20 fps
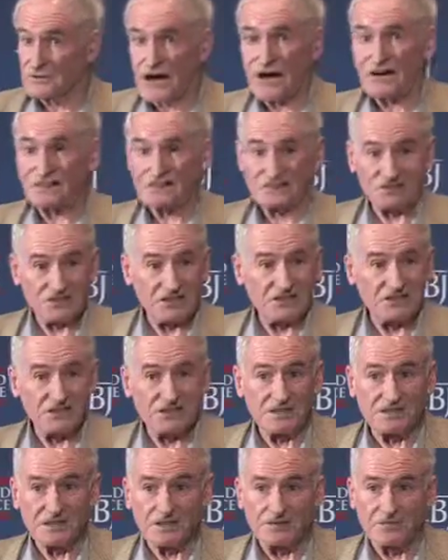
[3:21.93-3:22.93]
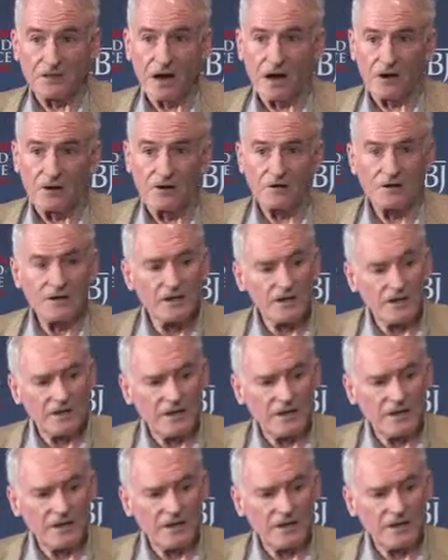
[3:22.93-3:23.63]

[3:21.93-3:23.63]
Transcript: cognoscenti that follow.